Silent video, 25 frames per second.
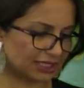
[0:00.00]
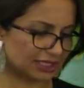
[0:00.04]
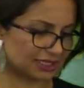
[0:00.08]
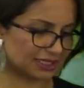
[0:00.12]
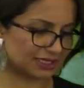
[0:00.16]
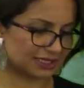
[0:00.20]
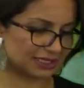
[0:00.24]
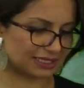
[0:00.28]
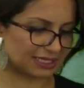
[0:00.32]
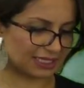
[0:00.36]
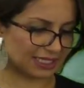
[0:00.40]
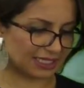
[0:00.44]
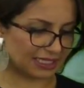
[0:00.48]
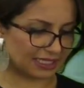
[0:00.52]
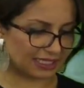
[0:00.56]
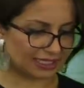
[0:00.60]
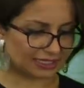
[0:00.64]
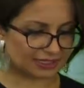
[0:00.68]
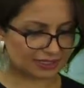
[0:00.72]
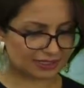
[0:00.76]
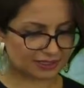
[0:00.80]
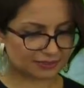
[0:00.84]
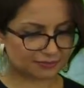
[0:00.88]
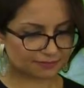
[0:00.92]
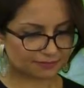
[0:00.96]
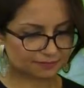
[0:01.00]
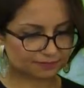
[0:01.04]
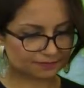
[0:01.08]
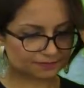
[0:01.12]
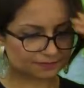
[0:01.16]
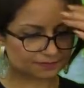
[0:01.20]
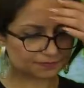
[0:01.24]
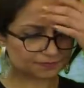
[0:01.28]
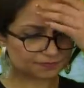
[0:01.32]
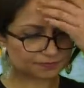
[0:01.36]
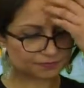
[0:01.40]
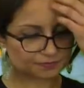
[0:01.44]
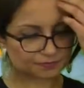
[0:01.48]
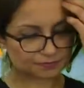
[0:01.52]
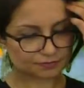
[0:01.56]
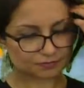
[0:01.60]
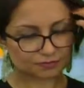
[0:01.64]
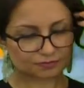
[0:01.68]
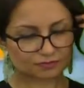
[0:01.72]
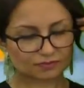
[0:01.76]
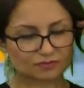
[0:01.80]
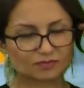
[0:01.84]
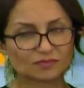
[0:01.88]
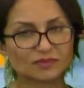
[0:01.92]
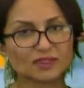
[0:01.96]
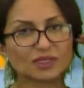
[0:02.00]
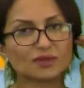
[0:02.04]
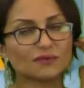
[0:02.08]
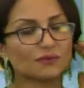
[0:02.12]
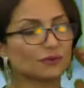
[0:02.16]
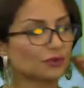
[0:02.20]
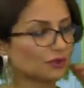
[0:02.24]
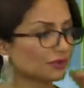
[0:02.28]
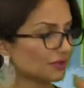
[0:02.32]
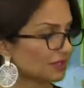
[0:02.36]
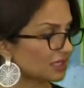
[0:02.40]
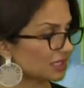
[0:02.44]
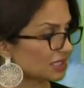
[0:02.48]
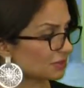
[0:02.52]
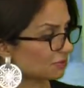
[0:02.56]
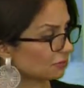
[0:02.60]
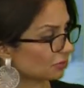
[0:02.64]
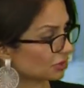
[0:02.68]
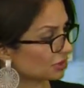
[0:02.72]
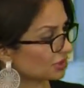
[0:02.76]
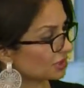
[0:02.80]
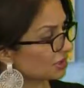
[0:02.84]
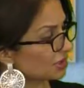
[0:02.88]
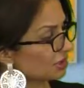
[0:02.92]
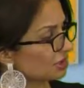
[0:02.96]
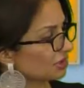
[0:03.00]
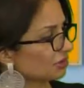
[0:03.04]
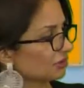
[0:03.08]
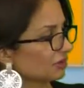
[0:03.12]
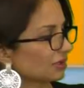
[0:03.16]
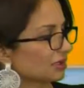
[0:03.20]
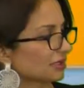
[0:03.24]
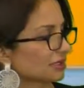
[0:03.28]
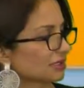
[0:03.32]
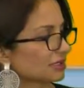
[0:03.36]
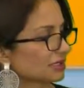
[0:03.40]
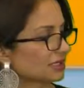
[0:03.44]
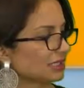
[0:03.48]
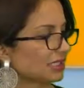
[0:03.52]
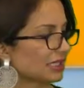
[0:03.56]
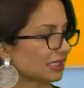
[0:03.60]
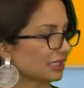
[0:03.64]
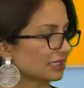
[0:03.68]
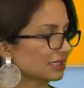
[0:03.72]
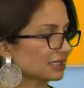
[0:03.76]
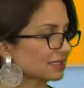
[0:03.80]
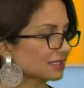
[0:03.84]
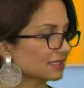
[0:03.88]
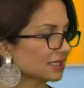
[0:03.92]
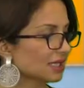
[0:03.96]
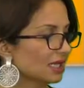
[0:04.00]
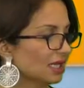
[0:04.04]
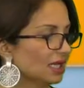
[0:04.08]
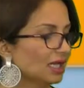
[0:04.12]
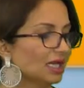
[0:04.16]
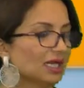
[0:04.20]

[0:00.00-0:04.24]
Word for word: is that for this particular test,